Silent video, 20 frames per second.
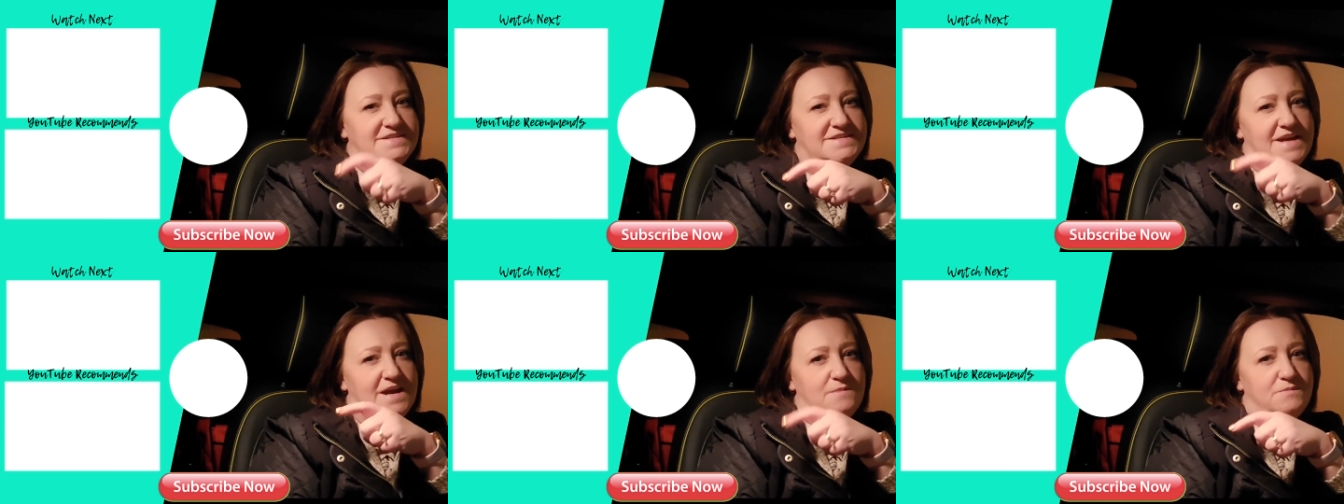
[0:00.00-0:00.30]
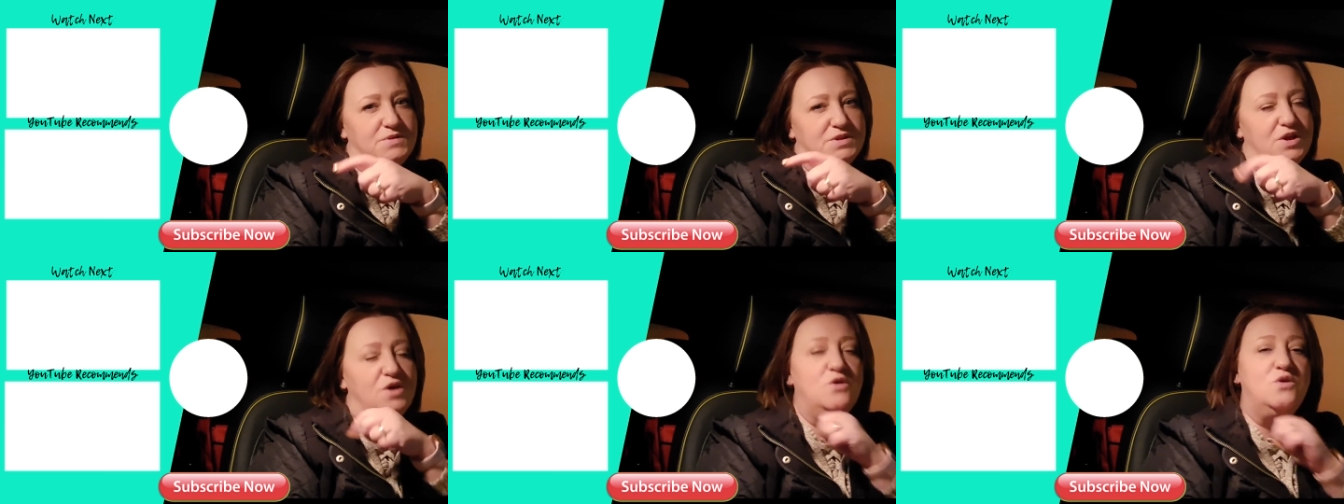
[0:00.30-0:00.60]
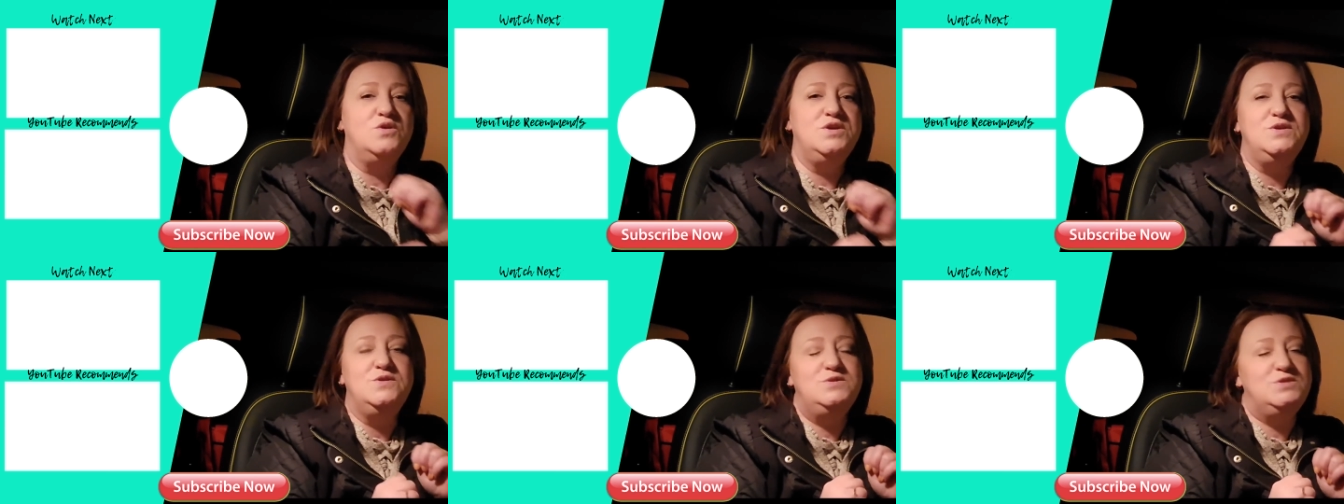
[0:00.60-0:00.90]
down
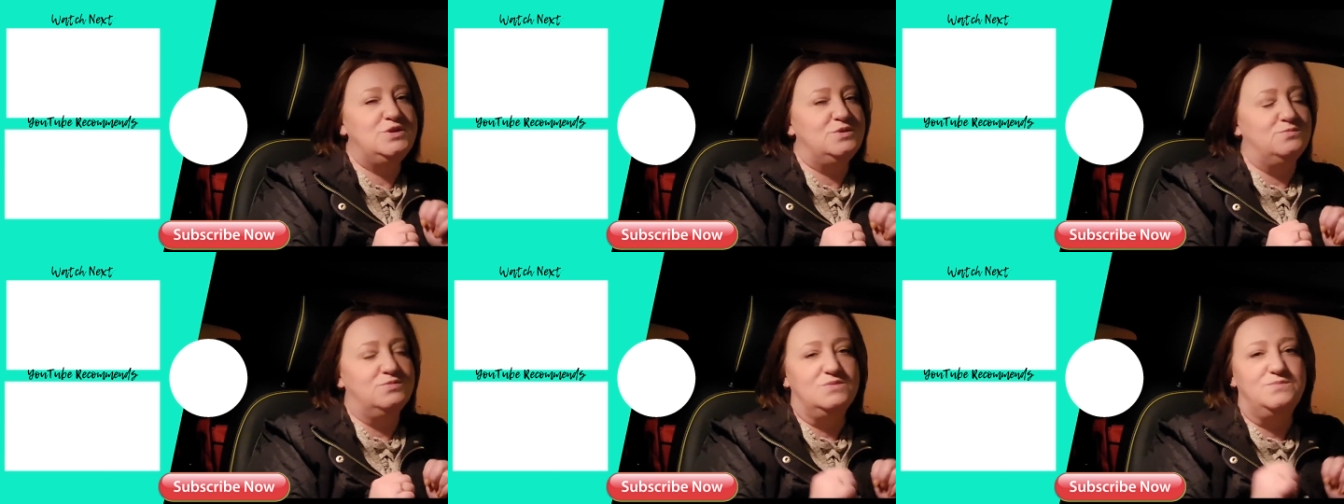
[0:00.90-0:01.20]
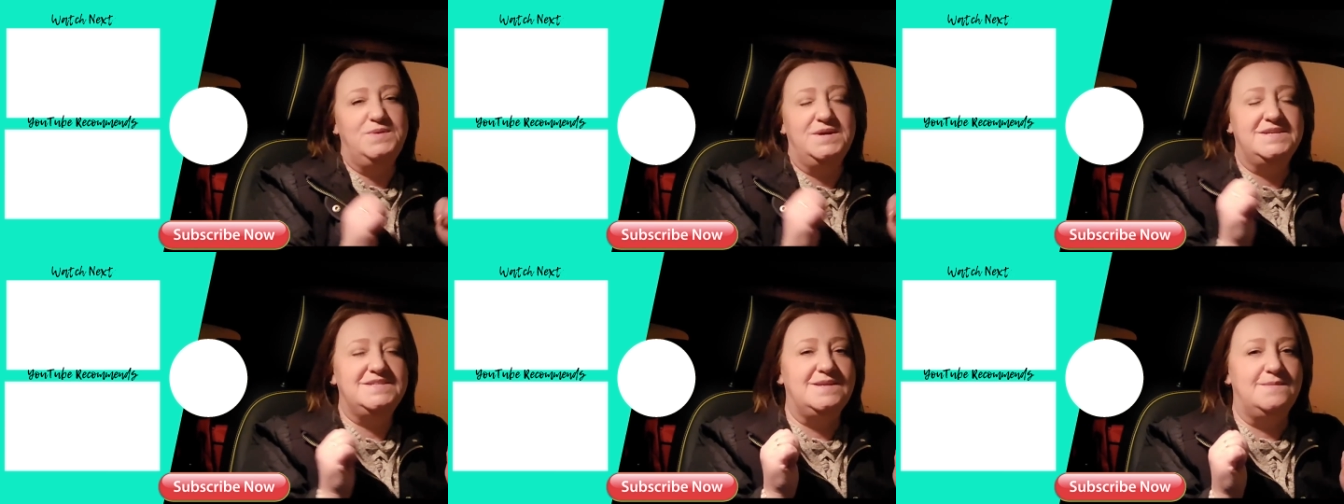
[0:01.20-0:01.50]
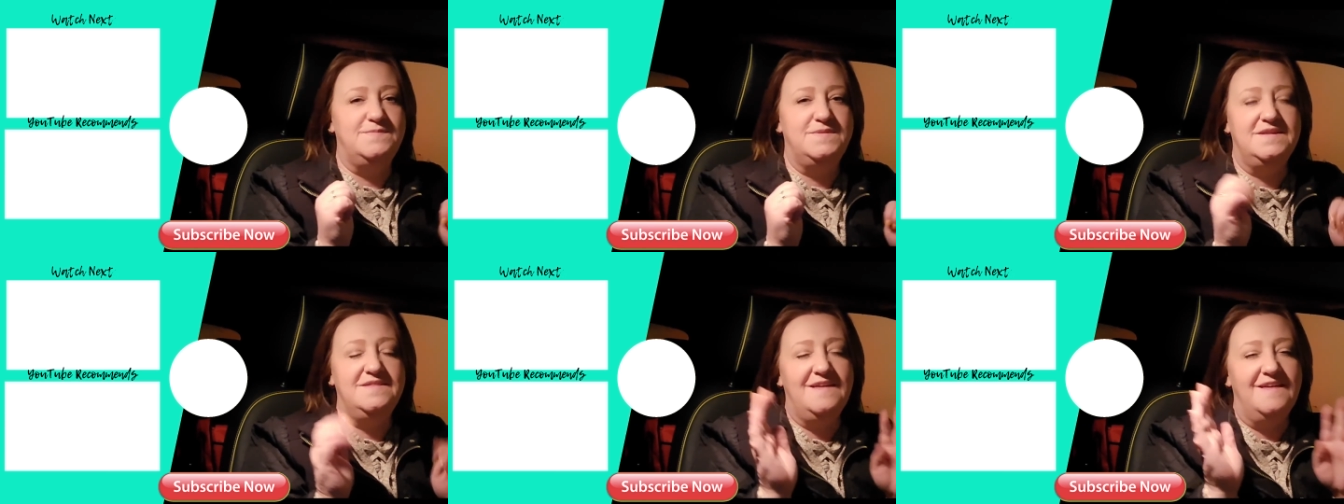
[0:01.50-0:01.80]
below YouTube will pick
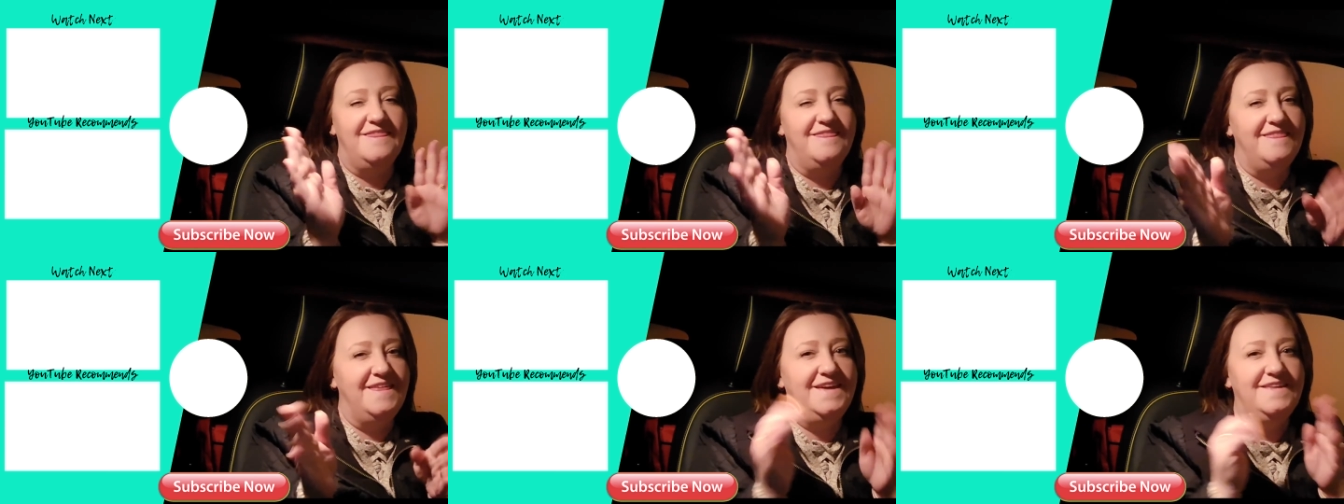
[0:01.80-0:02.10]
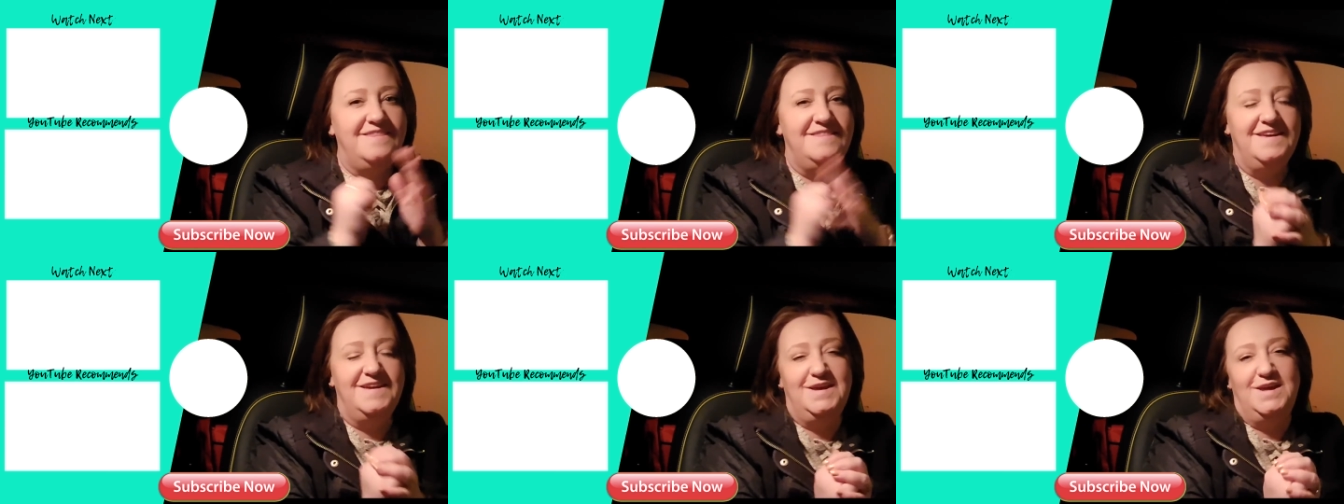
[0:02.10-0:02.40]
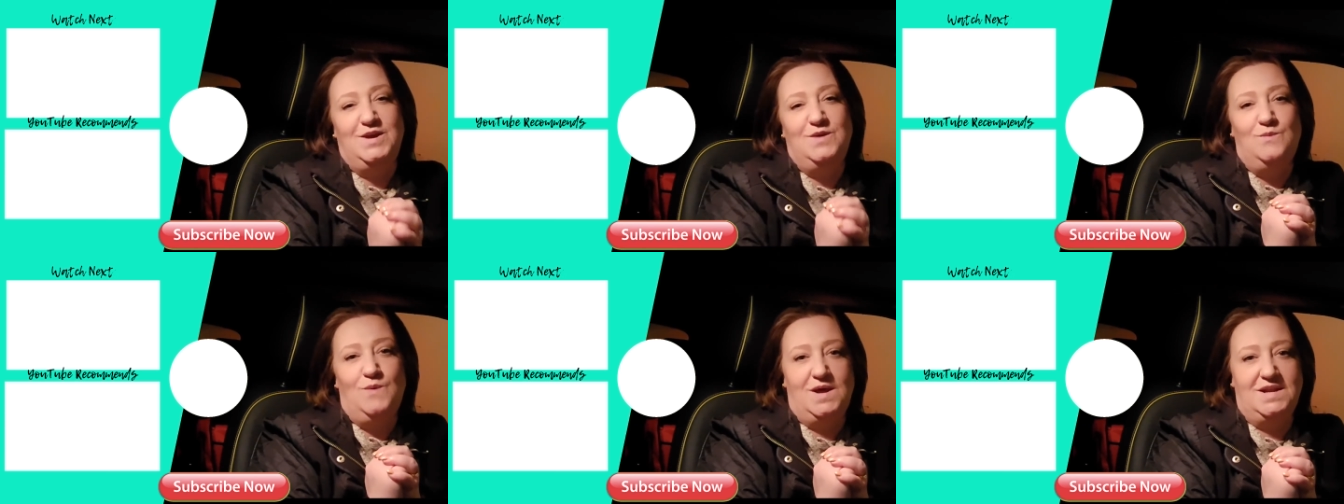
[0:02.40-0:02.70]
something that they think
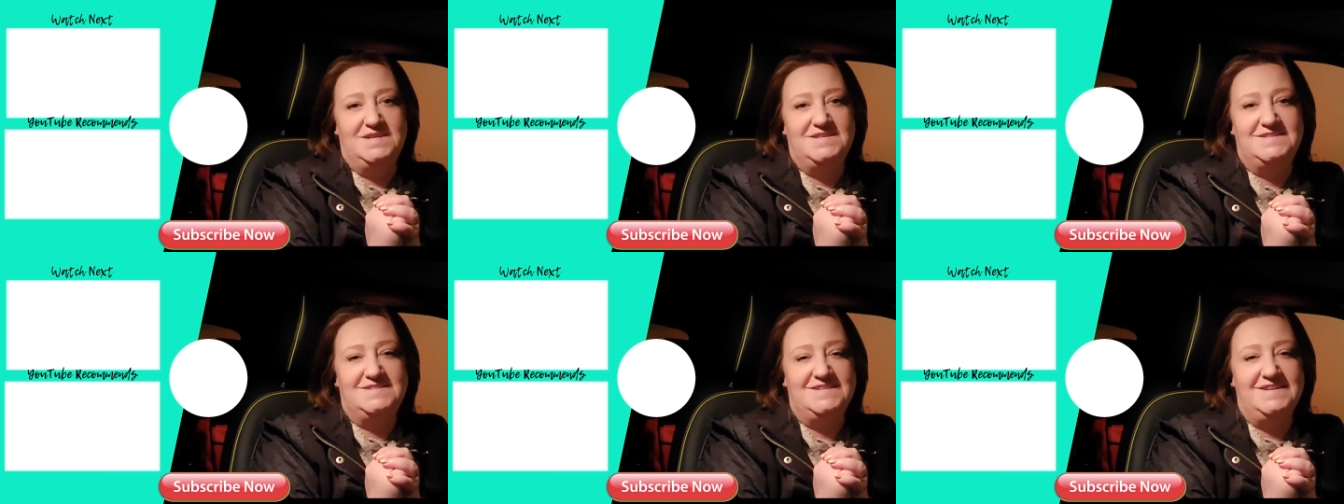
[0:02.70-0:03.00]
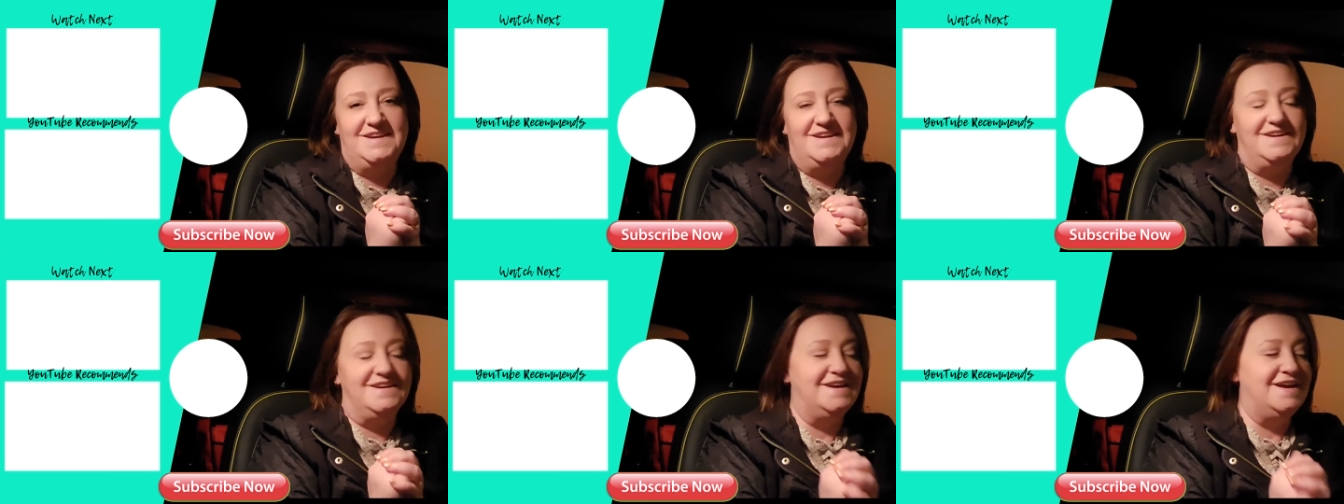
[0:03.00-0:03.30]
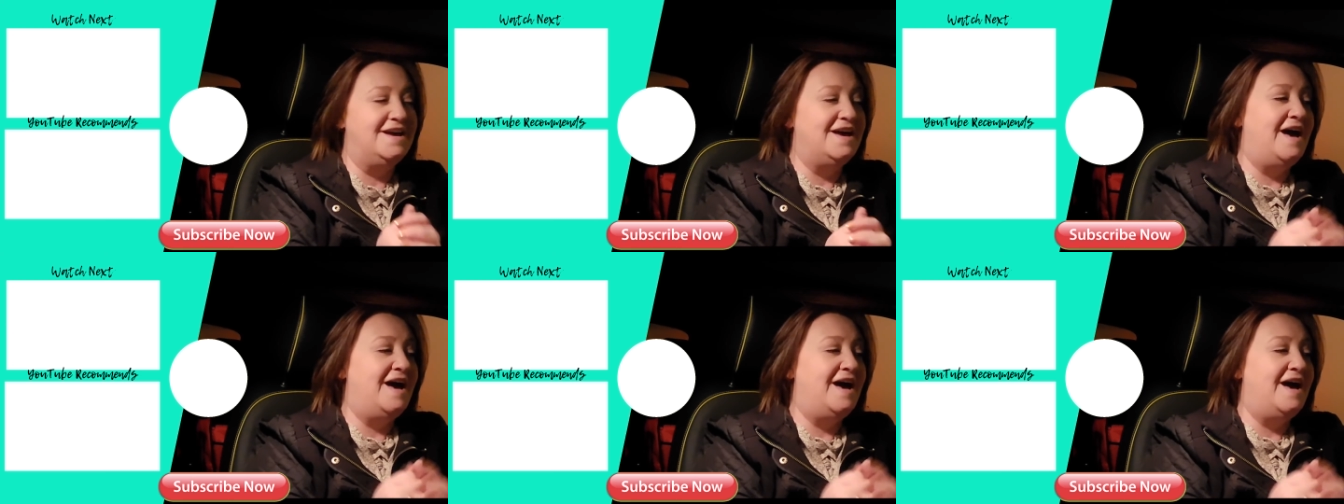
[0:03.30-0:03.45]
you want to see.